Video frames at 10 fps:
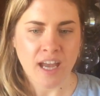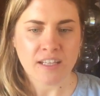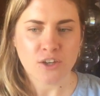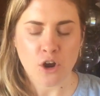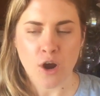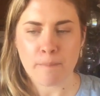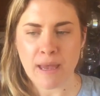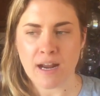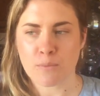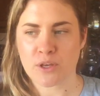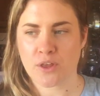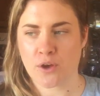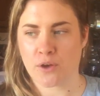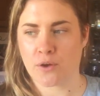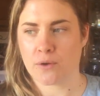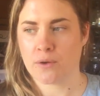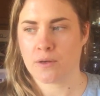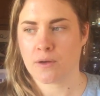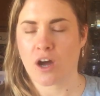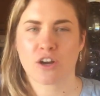and, you know, I met up with her.
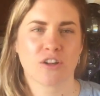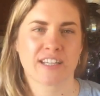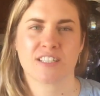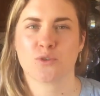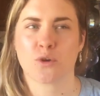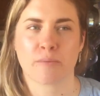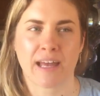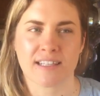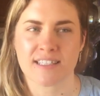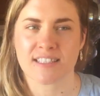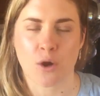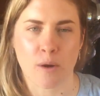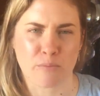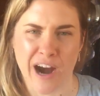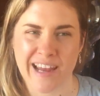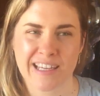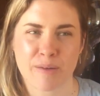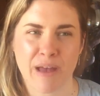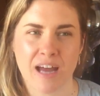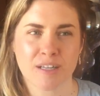I don't like to talk about this as though I'm
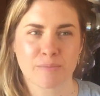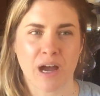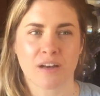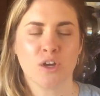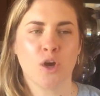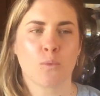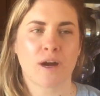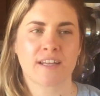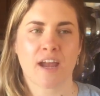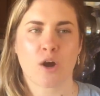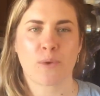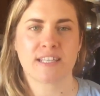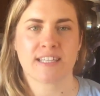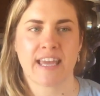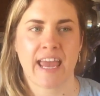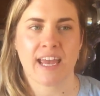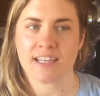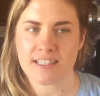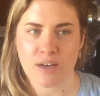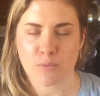bragging about it, but one day I went to
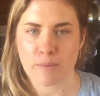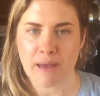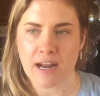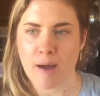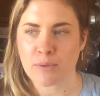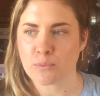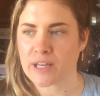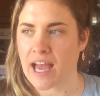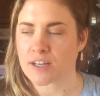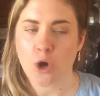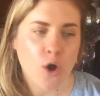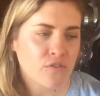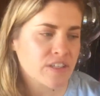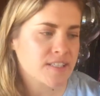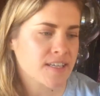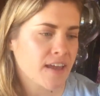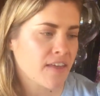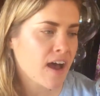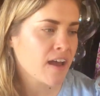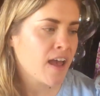Cairns and we met up and we had coffee
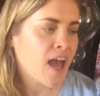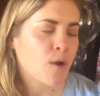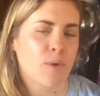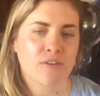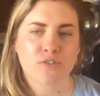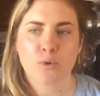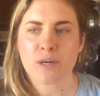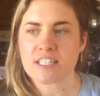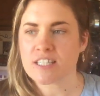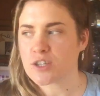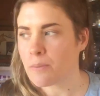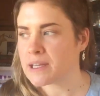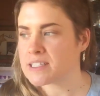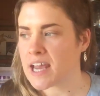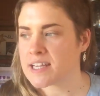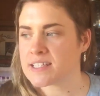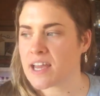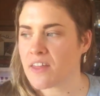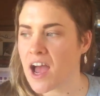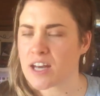together and went for a witchy shopping date
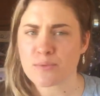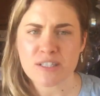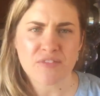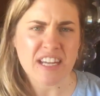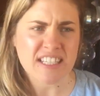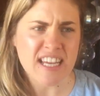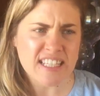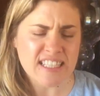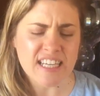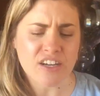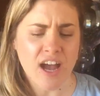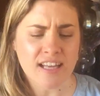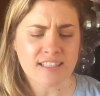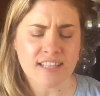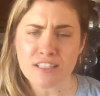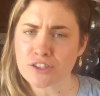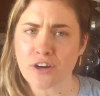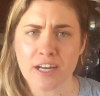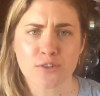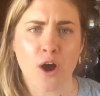together, and it was fantastic. I had such a
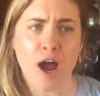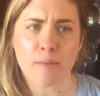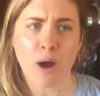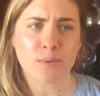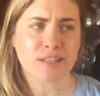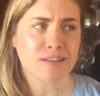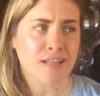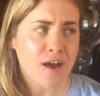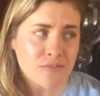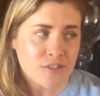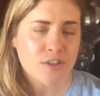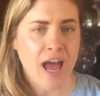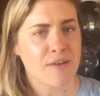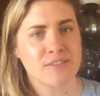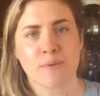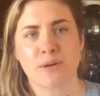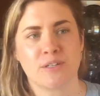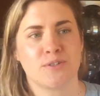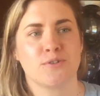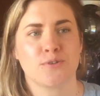great time. I would love to have somebody
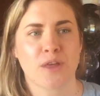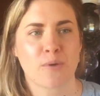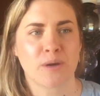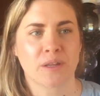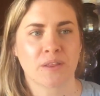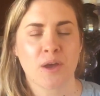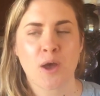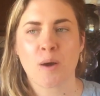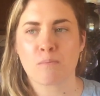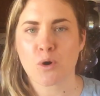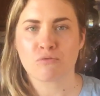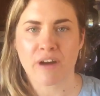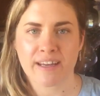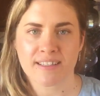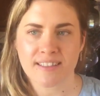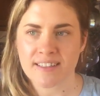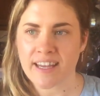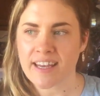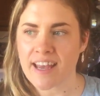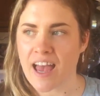to do that with more
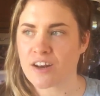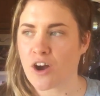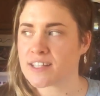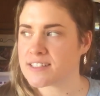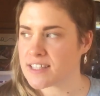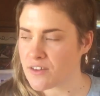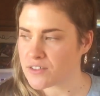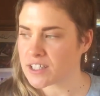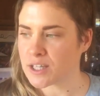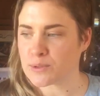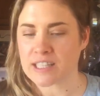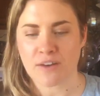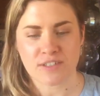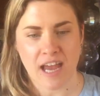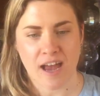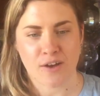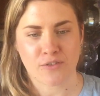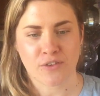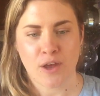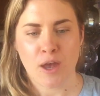regularly, and I definitely would love to
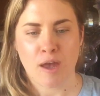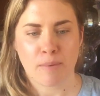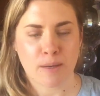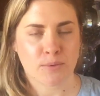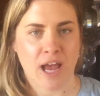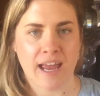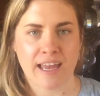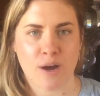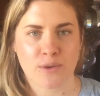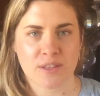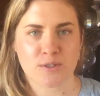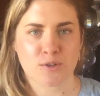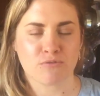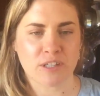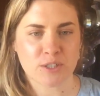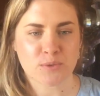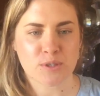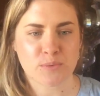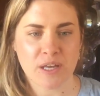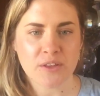have people to hang out with and do
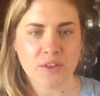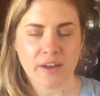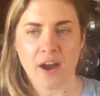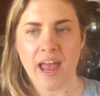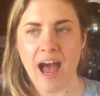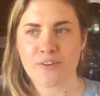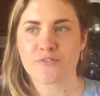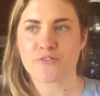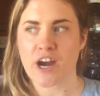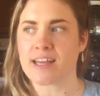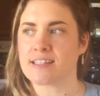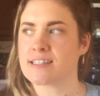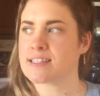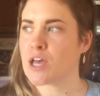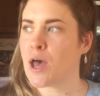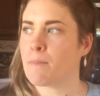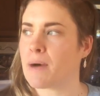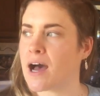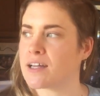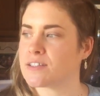rituals with. Like I have friends,
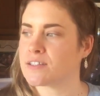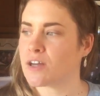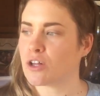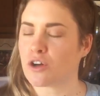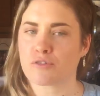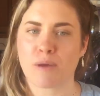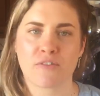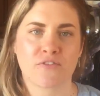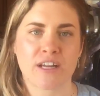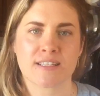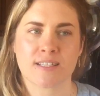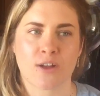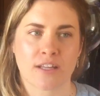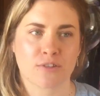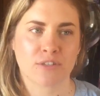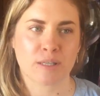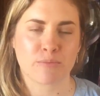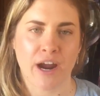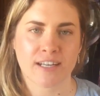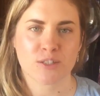but a lot of my friends are like the really
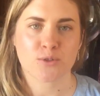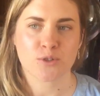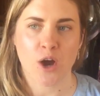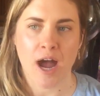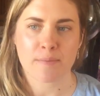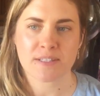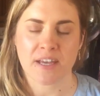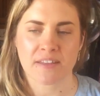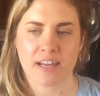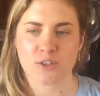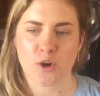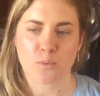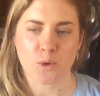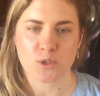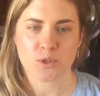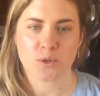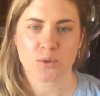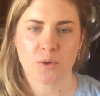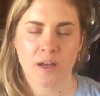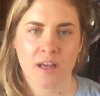practical types, and they don't want
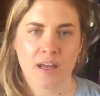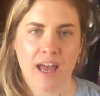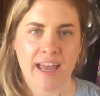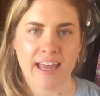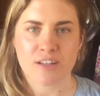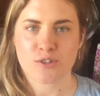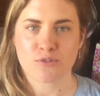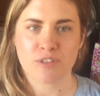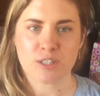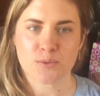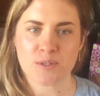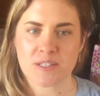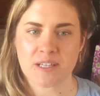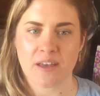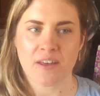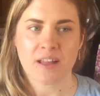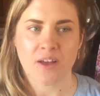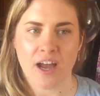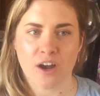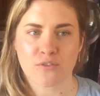to hang out and do rituals together.
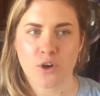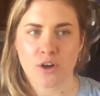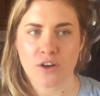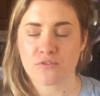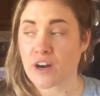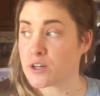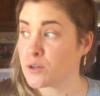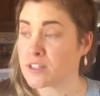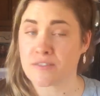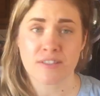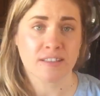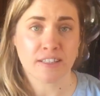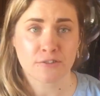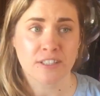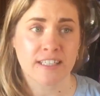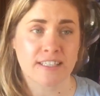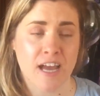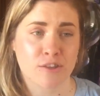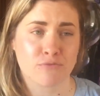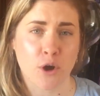Like I've got a friend who lives literally
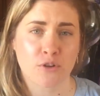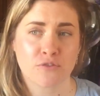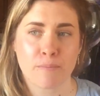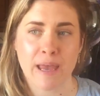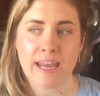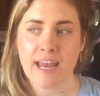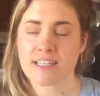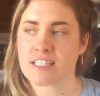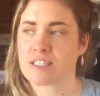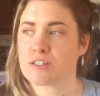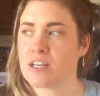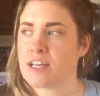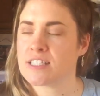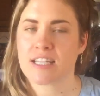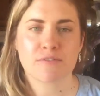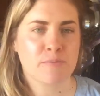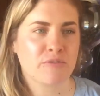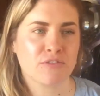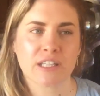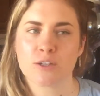down the road from me, and she gives
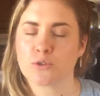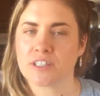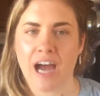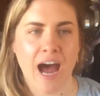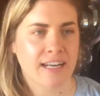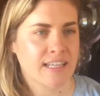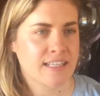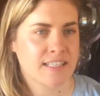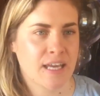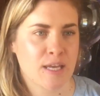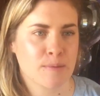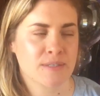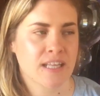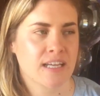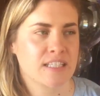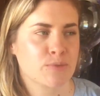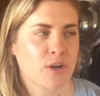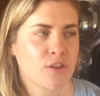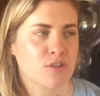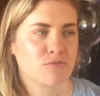me really good gardening tips, and she's
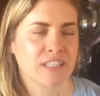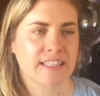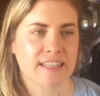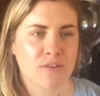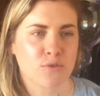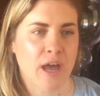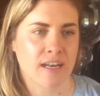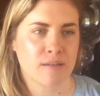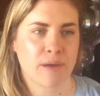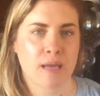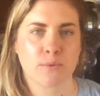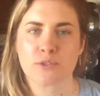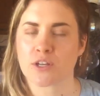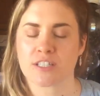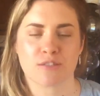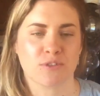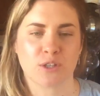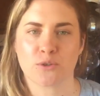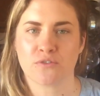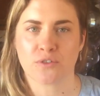one of those really level-headed people, so she's
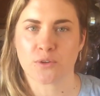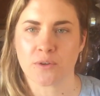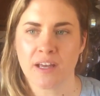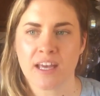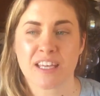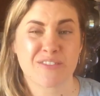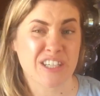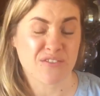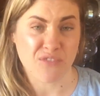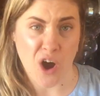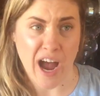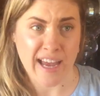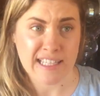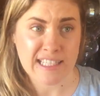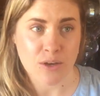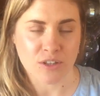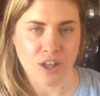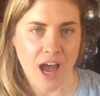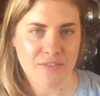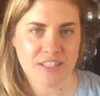really good for giving advice
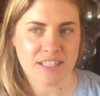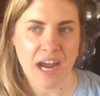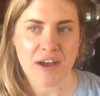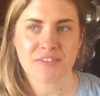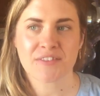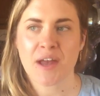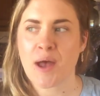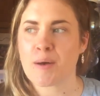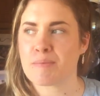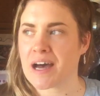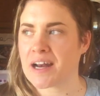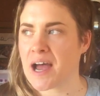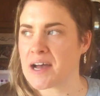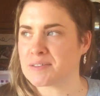on life stuff. But